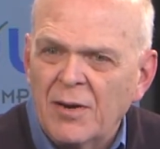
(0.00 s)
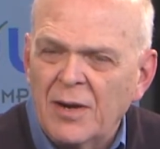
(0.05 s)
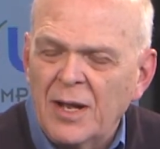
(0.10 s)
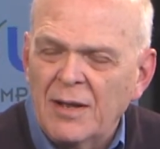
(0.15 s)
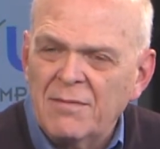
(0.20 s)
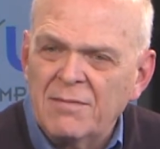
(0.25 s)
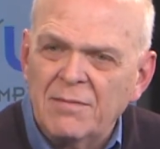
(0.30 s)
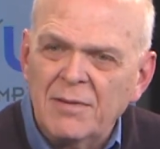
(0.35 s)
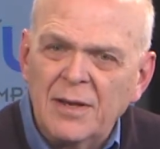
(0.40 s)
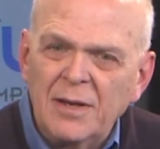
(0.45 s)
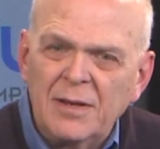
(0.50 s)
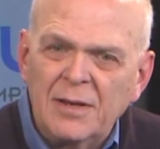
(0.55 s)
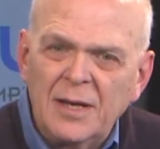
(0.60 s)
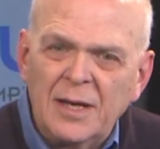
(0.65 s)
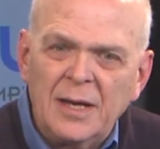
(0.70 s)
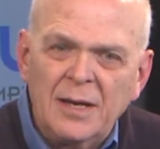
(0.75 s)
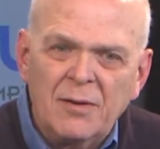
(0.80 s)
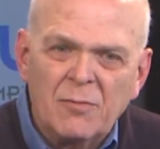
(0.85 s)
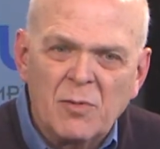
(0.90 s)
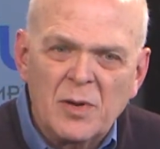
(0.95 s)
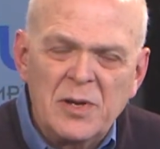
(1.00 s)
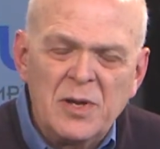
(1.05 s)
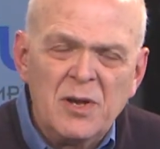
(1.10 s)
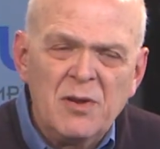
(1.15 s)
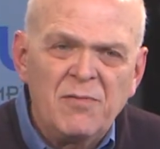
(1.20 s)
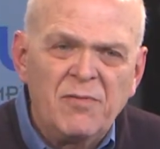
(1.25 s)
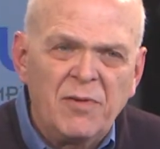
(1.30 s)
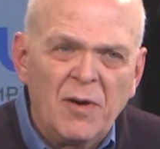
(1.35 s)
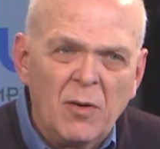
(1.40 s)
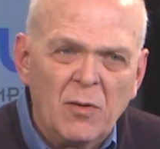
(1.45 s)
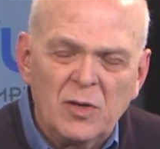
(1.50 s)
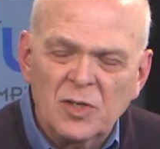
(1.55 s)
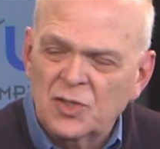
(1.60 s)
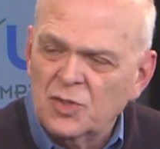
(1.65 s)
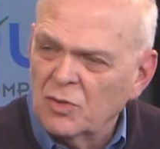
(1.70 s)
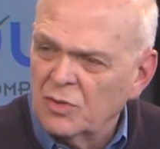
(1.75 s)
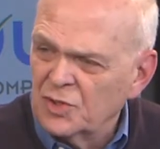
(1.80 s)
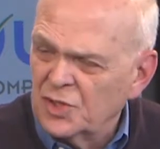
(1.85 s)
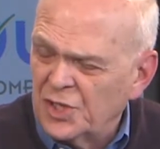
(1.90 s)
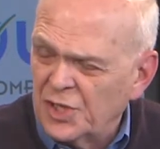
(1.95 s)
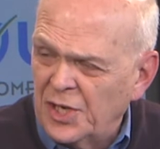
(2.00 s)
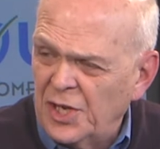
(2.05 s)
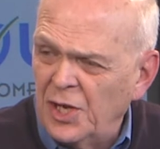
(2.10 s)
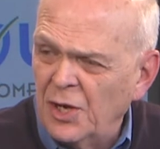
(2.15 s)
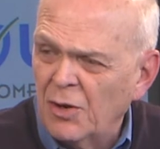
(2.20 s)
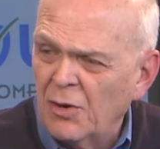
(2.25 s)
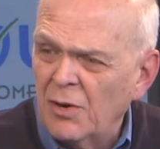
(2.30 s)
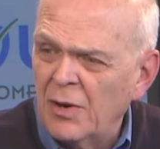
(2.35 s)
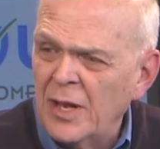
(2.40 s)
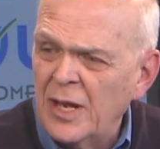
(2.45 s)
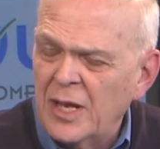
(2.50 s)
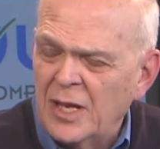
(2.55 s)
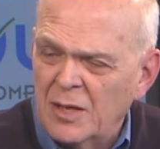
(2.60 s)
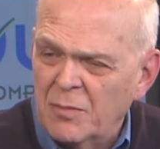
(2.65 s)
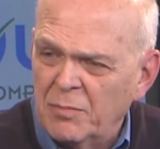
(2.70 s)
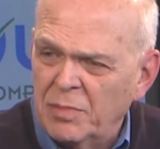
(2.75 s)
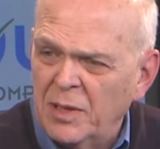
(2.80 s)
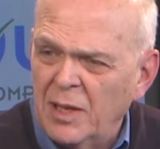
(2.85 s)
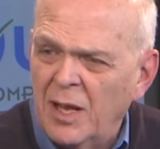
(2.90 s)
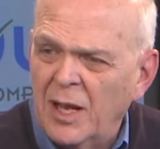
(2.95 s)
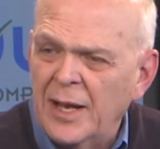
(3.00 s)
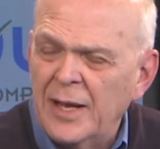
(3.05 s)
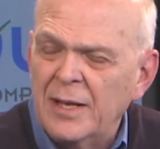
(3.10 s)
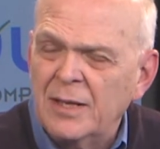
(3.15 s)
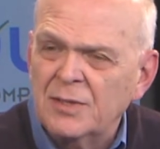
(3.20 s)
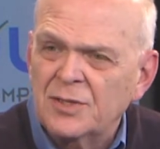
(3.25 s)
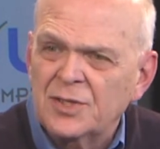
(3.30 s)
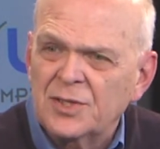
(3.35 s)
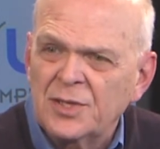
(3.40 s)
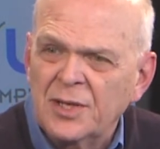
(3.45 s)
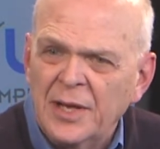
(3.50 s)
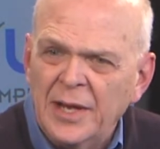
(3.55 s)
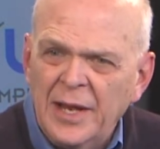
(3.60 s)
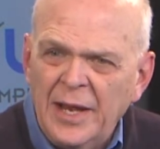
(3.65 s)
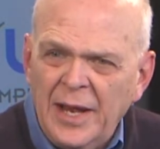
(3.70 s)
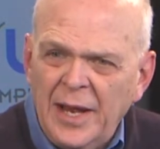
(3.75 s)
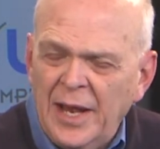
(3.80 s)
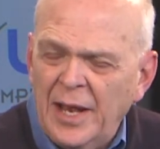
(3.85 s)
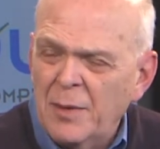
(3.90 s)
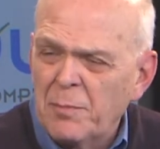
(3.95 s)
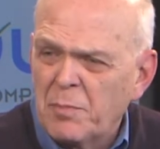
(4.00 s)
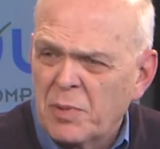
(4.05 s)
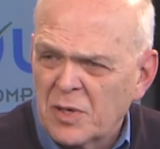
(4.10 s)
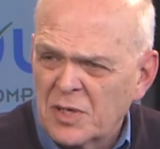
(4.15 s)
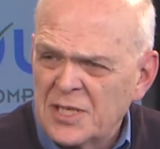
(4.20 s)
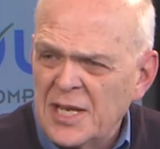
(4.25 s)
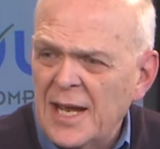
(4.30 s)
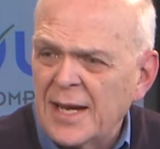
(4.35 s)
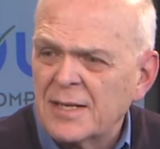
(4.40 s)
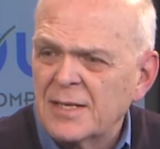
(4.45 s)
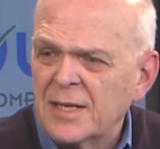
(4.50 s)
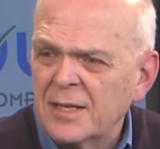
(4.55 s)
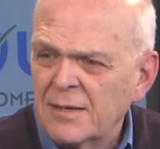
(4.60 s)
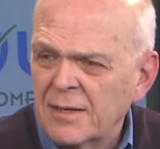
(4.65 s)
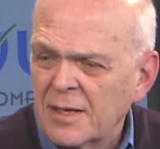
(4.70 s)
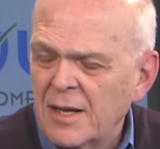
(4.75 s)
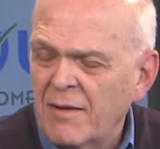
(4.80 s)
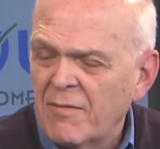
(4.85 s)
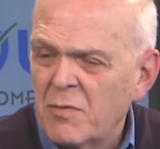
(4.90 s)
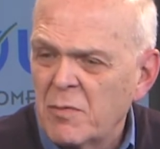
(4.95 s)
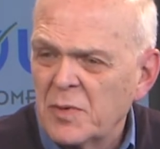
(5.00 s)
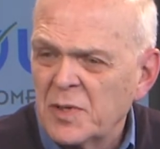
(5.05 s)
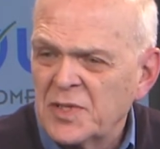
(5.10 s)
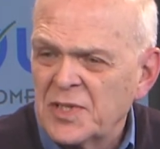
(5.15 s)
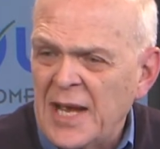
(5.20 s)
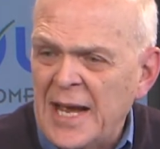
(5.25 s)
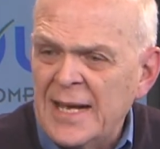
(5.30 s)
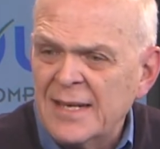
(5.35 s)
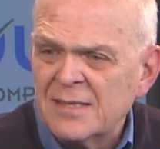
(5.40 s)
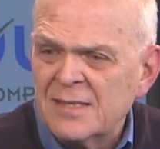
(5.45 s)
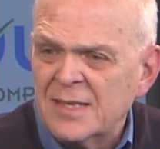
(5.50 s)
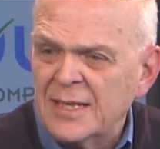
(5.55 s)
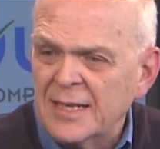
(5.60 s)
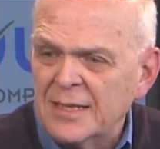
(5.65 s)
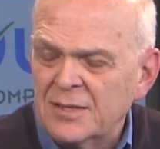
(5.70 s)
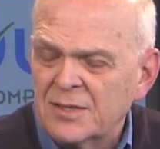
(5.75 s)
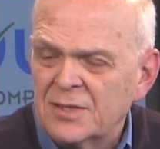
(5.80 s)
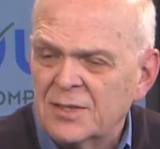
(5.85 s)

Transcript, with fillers: And I think uh, renewed focus on security, compliance, and protecting the government's assets.